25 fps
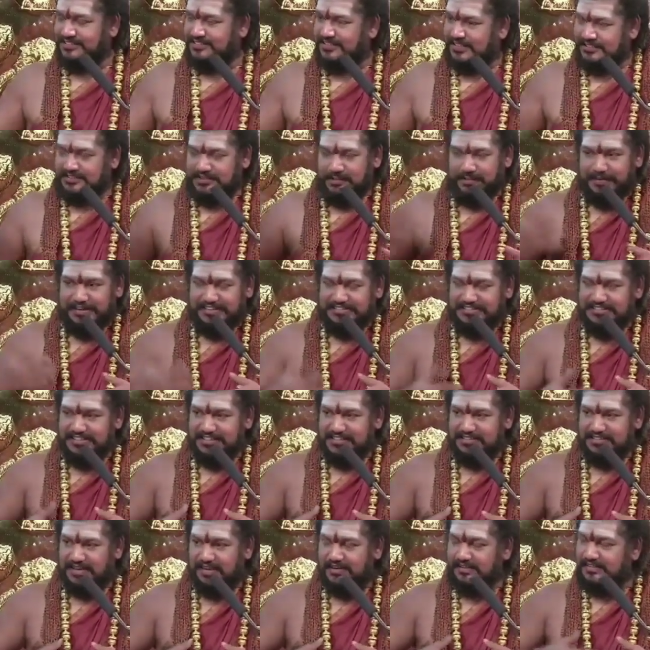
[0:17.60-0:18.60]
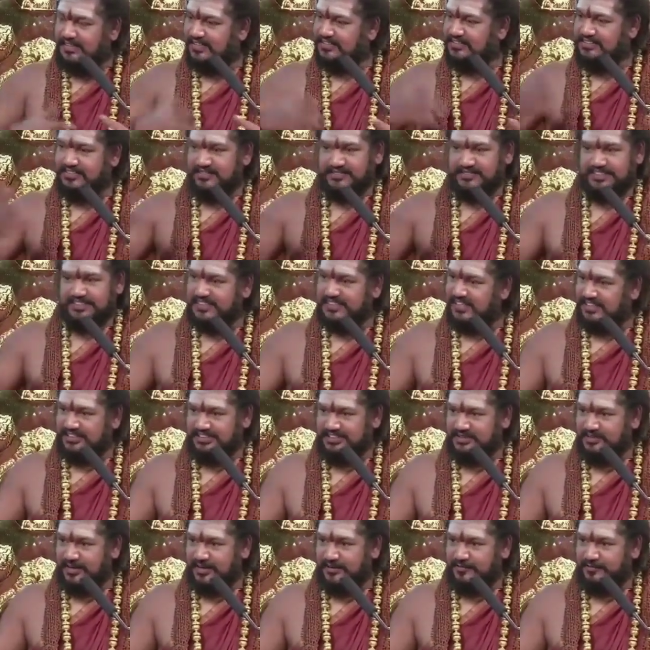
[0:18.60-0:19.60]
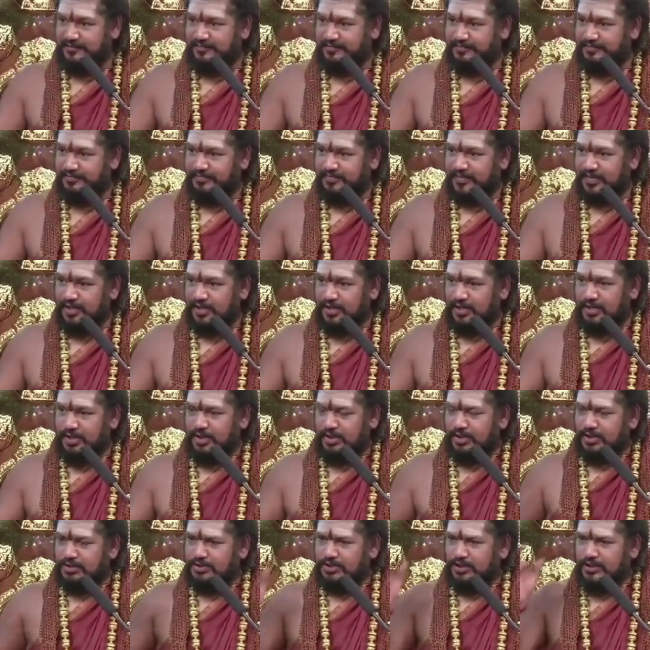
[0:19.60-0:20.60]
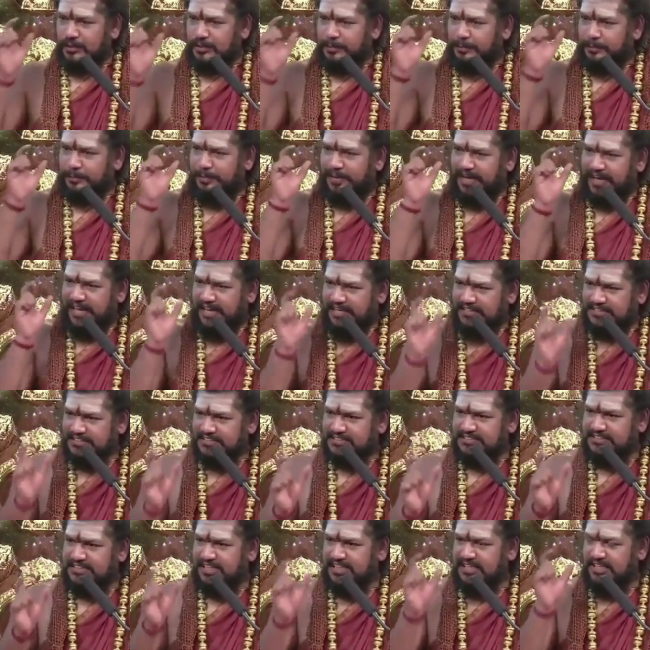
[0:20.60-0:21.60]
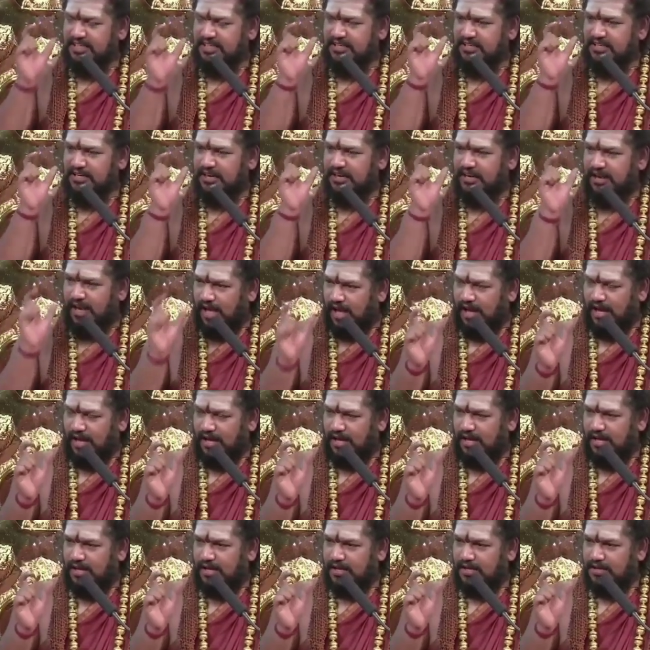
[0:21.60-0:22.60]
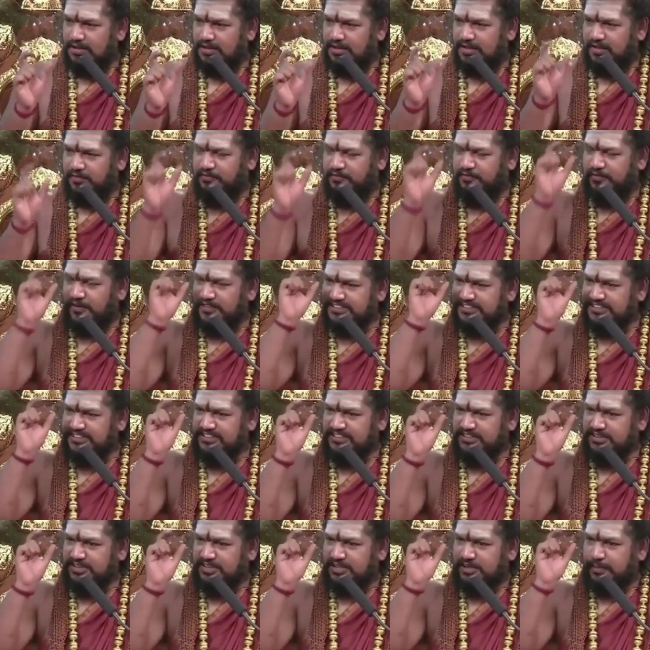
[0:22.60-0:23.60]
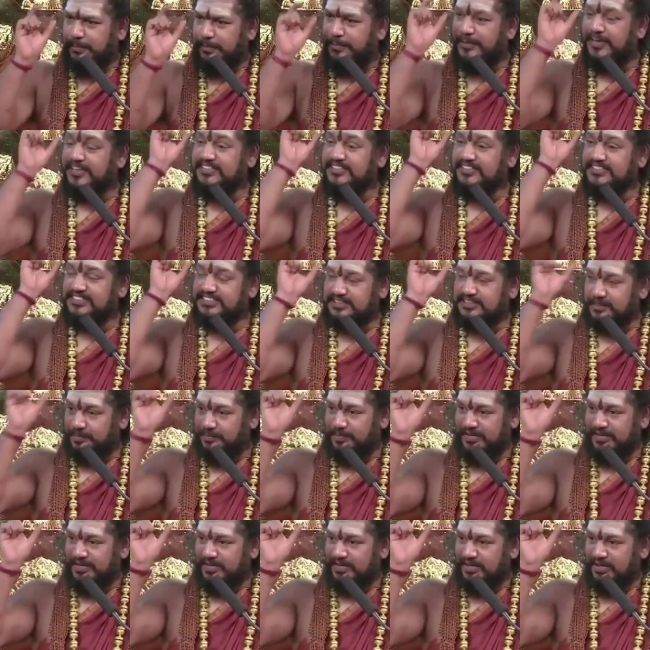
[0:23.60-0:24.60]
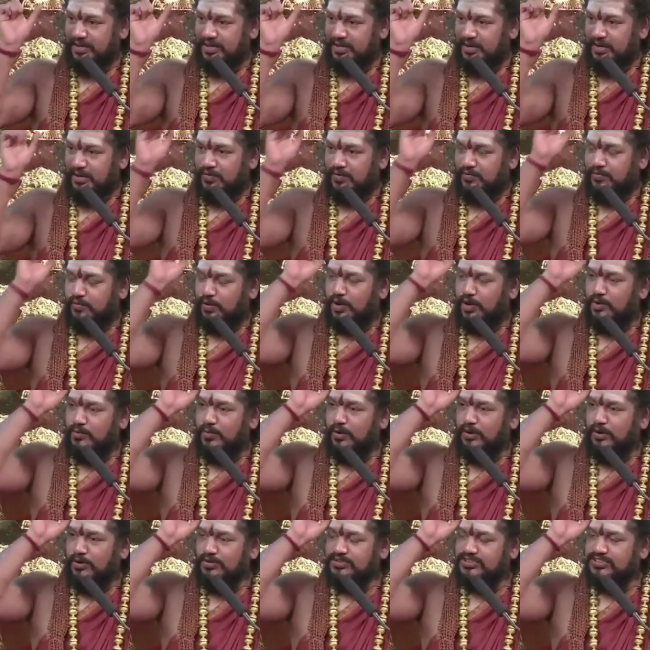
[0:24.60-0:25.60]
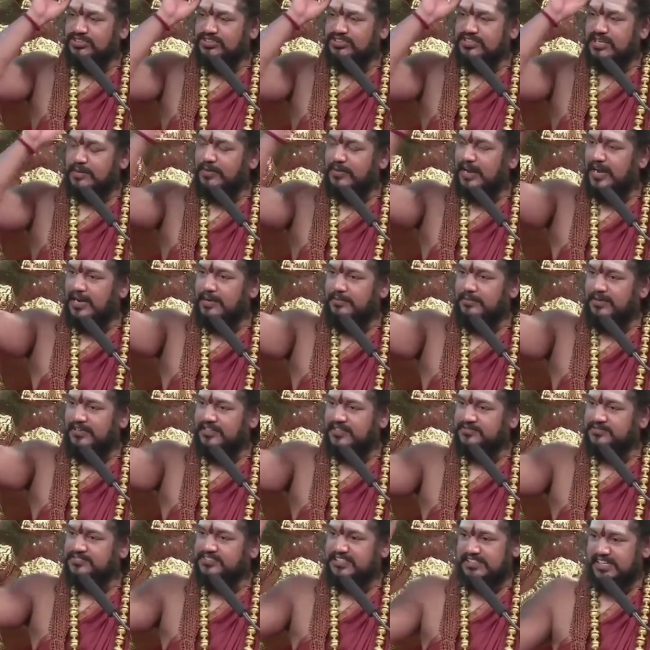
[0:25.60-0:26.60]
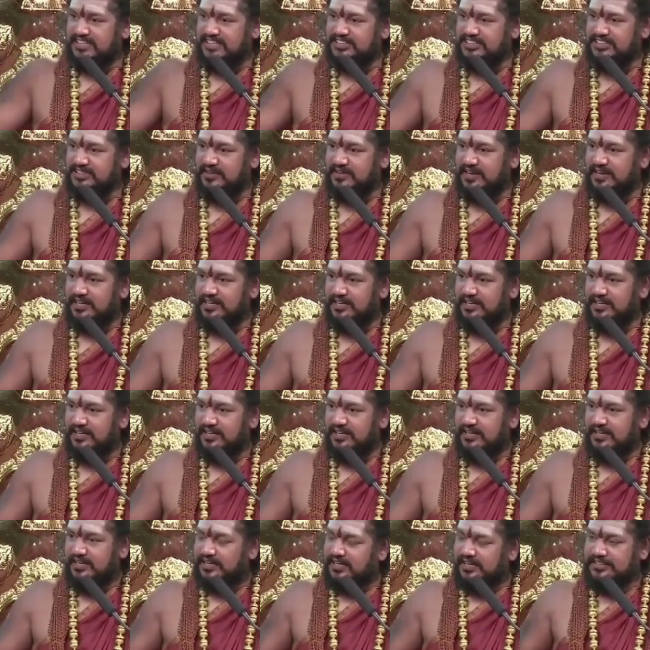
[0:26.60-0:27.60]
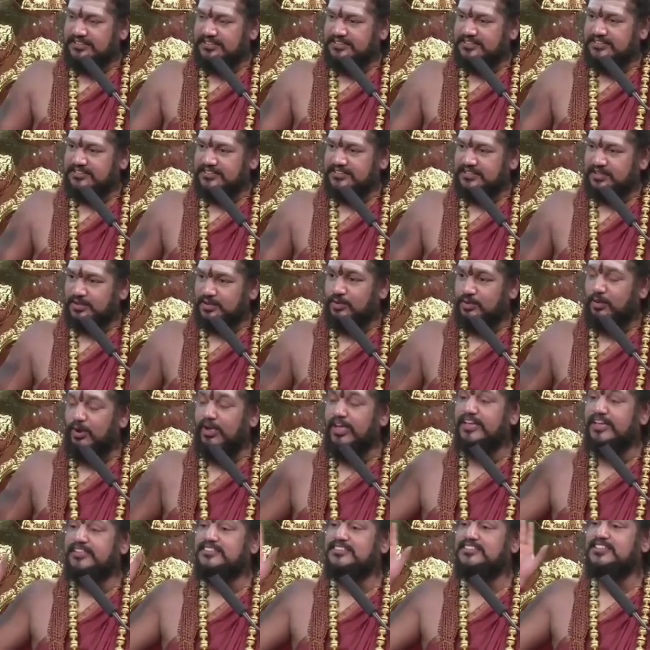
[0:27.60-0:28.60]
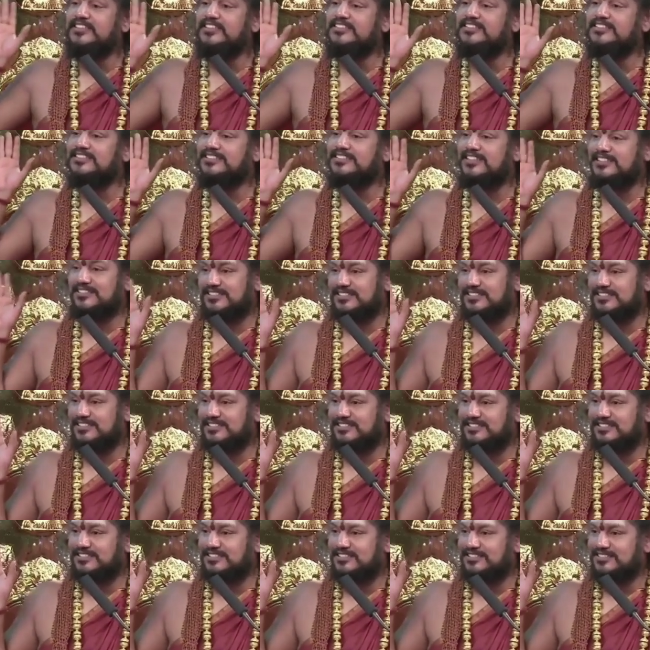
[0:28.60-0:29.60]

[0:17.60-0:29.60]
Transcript: That's the basic context of Sadashiva. So the basic law, the first principle, foremost commandment of Sadashiva is coexistence